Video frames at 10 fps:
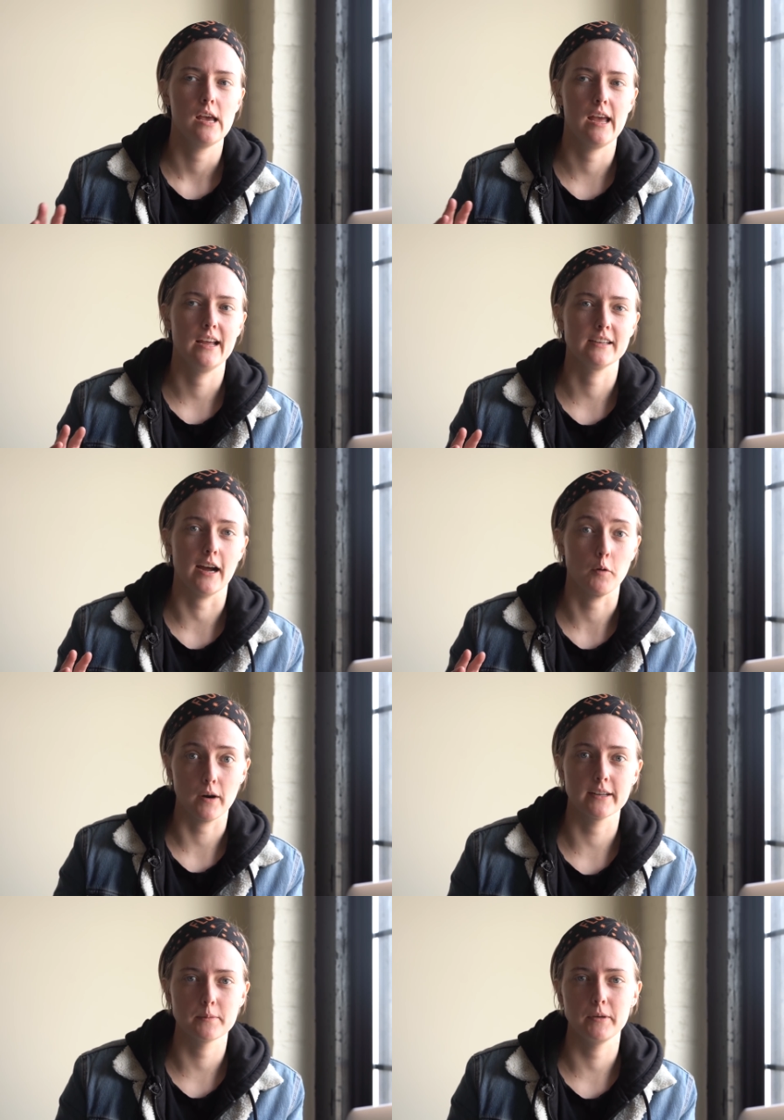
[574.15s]
And I
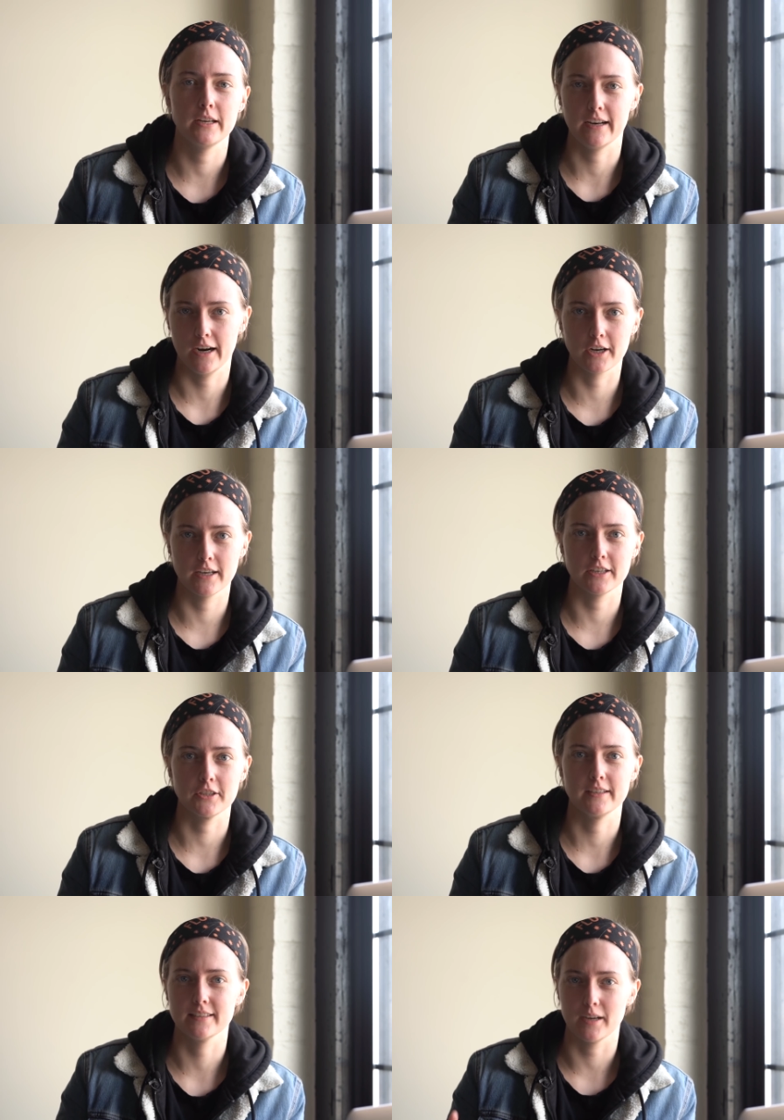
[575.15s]
wanted to be in an air
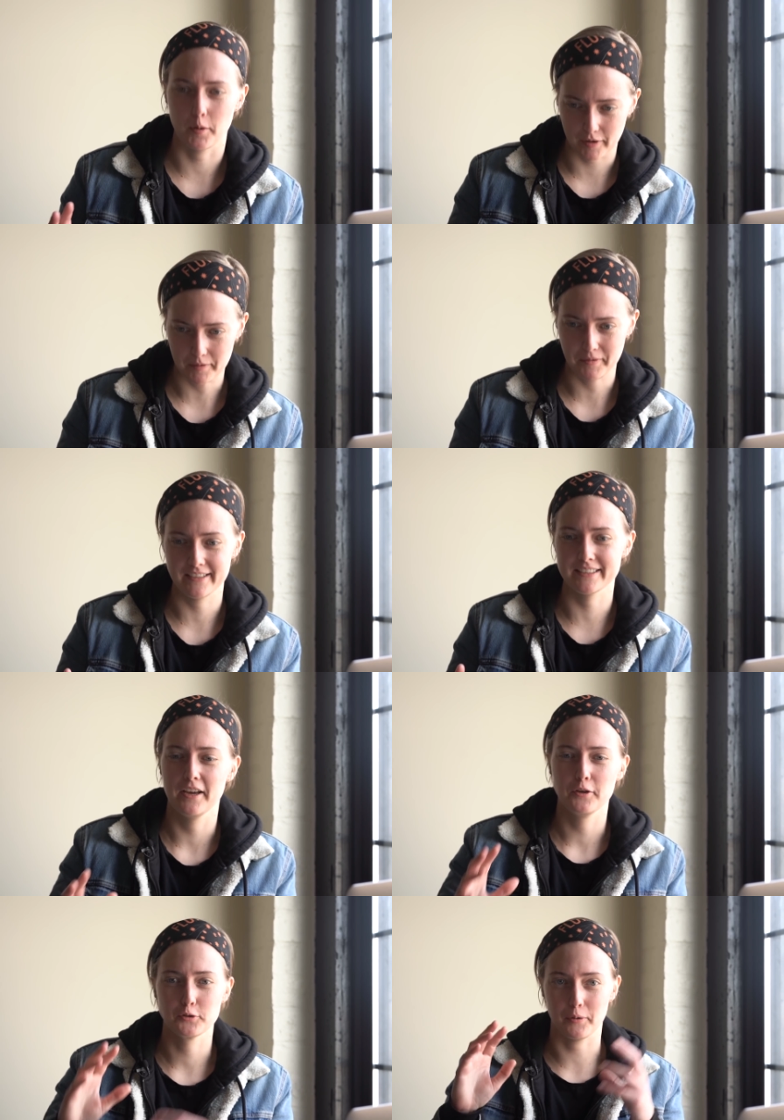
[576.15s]
conditioned apartment,
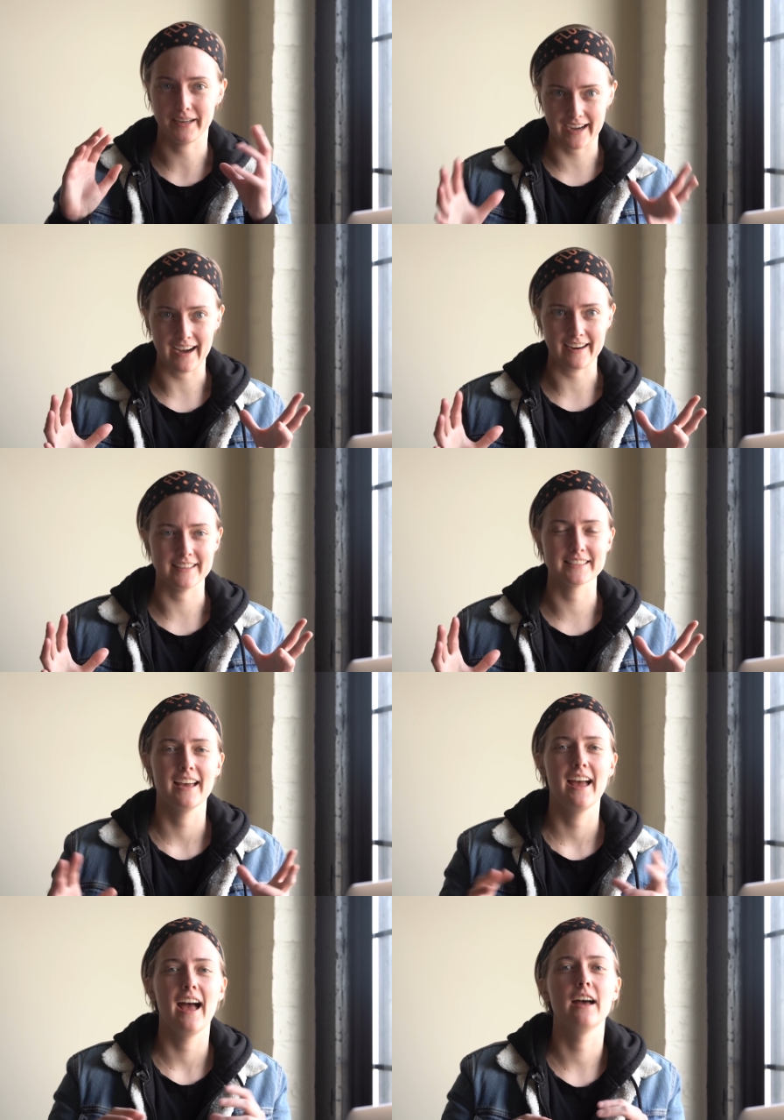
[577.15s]
so I got it.
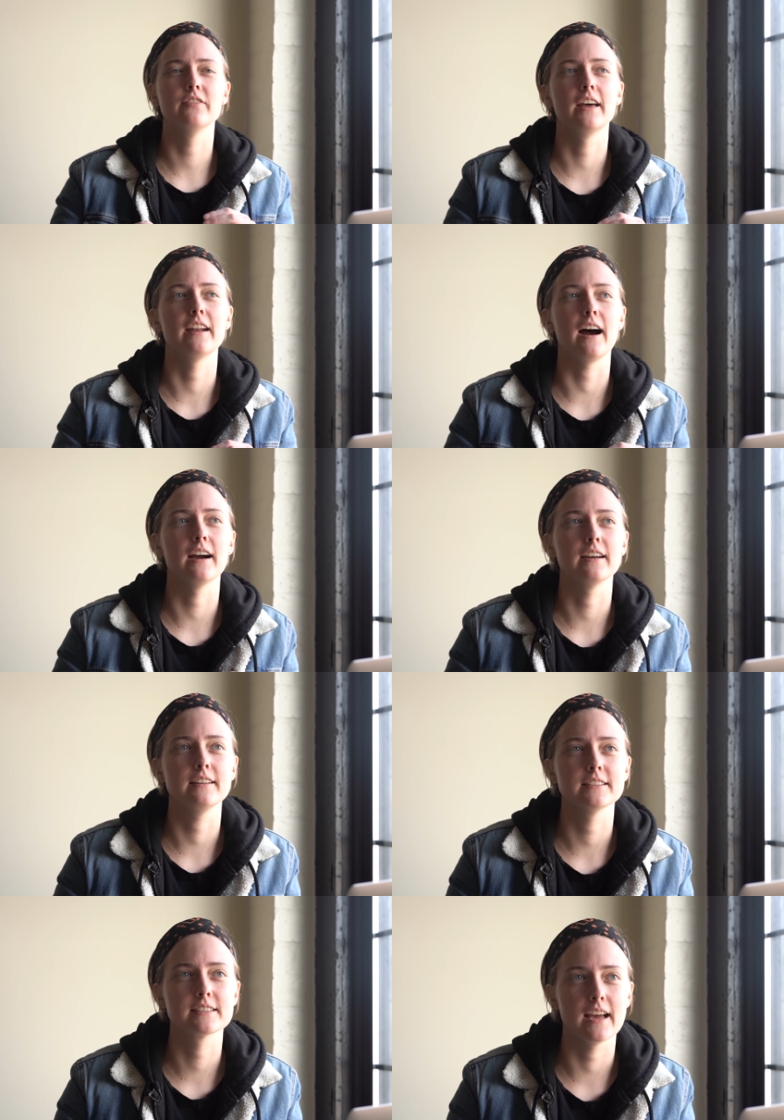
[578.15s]
And then
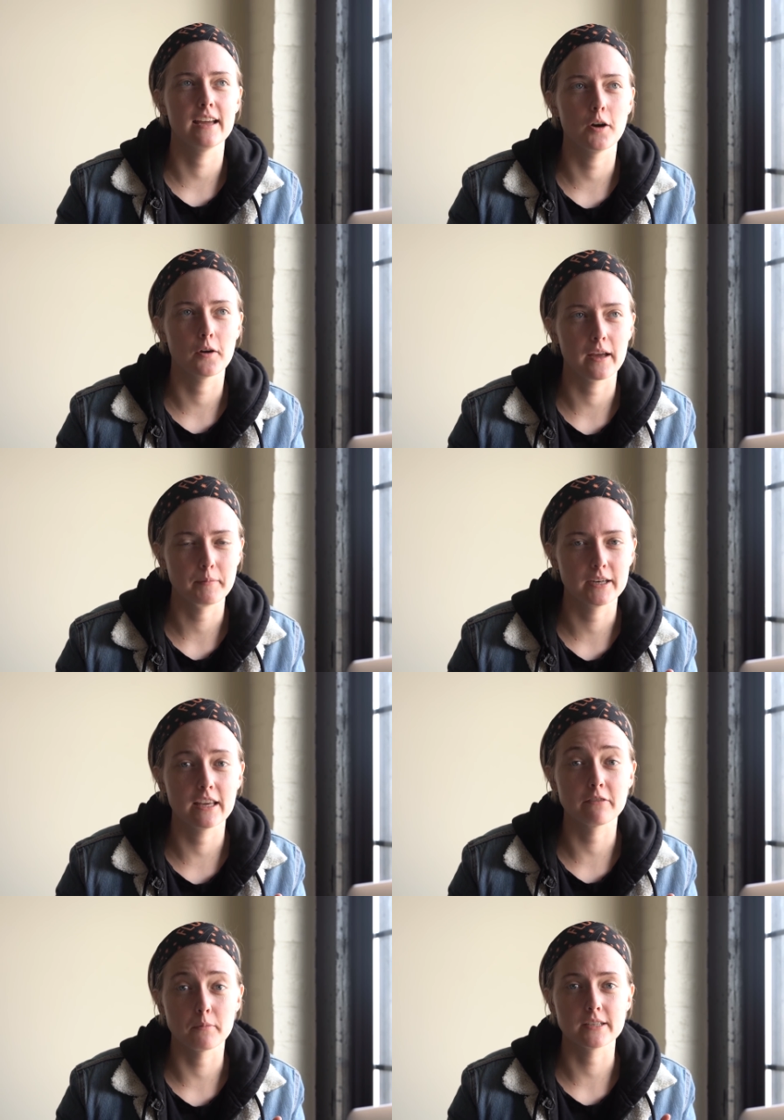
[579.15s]
I said, okay, I'm gonna
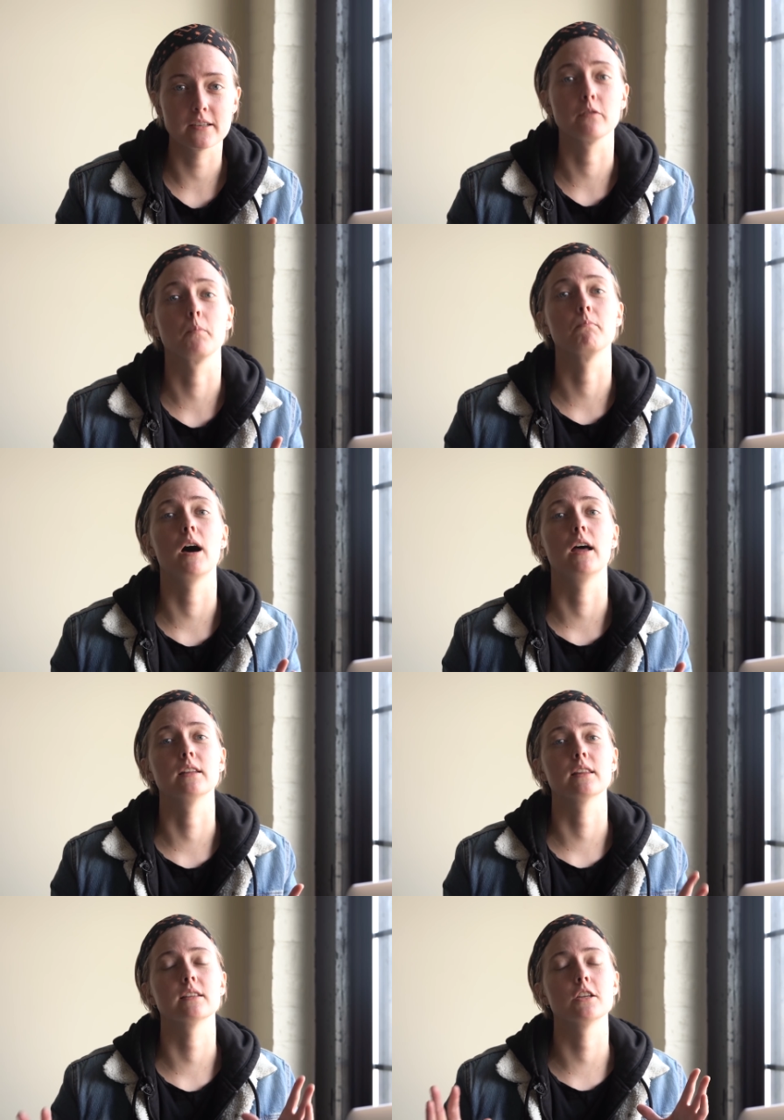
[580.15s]
give myself a
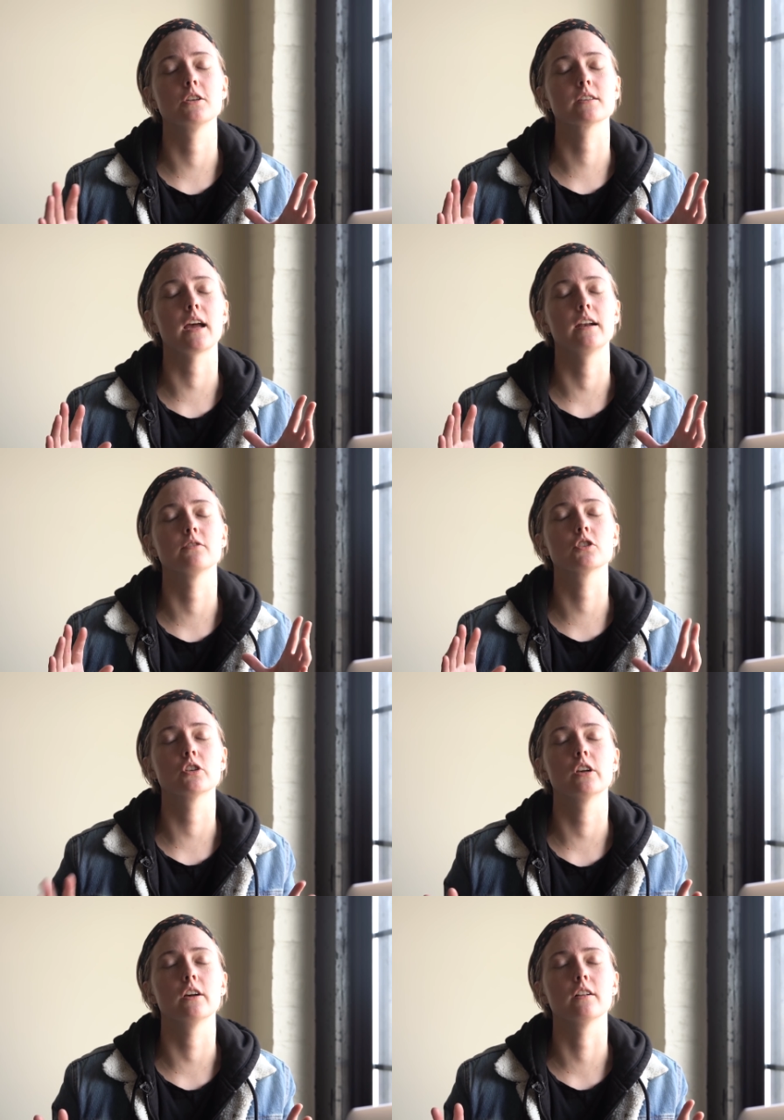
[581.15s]
month to just kind of
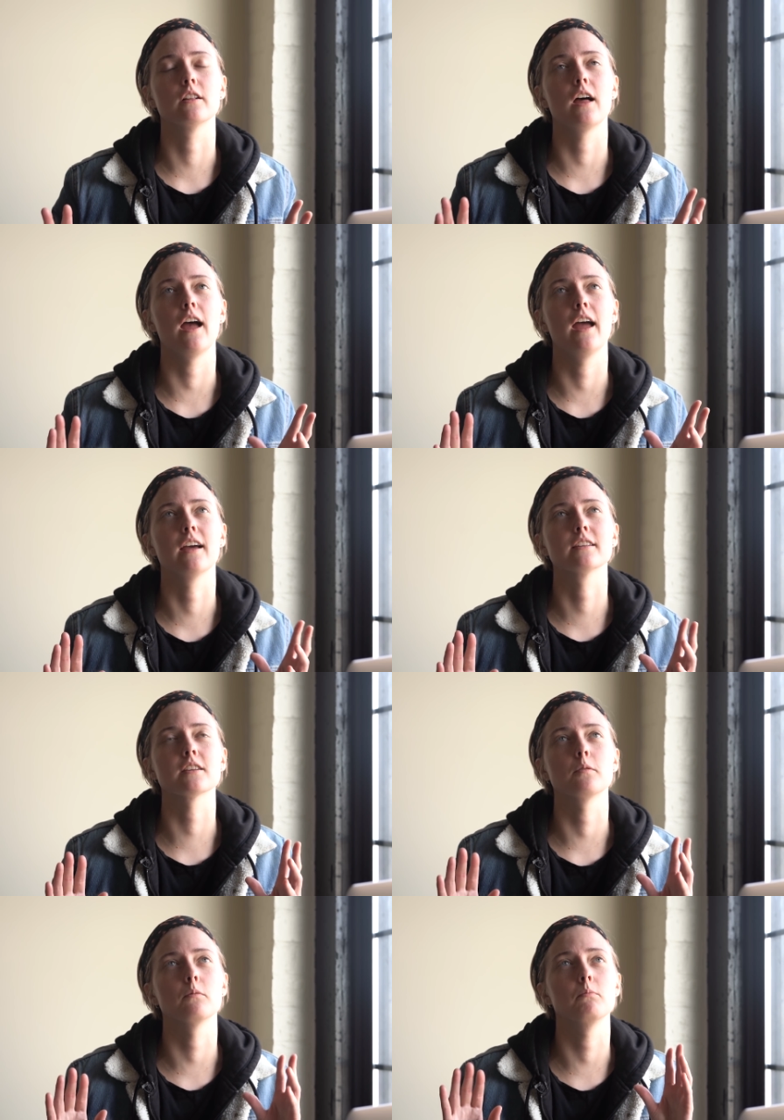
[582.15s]
chill, and
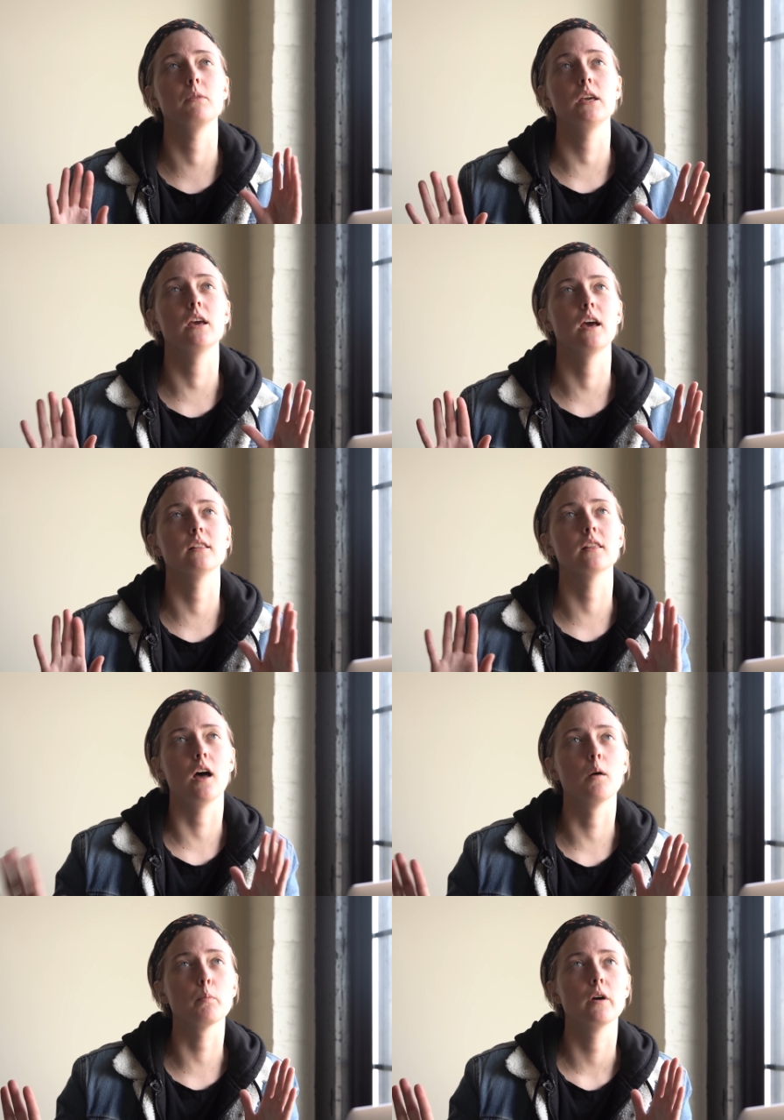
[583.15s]
me and
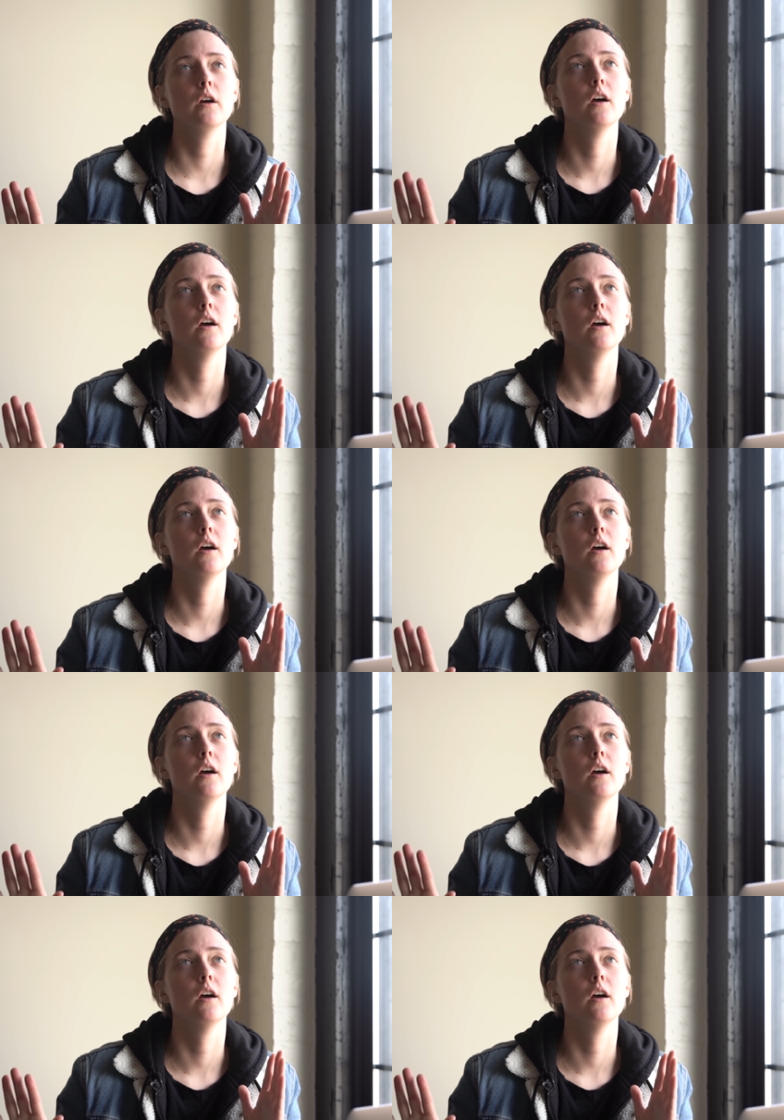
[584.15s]
Lump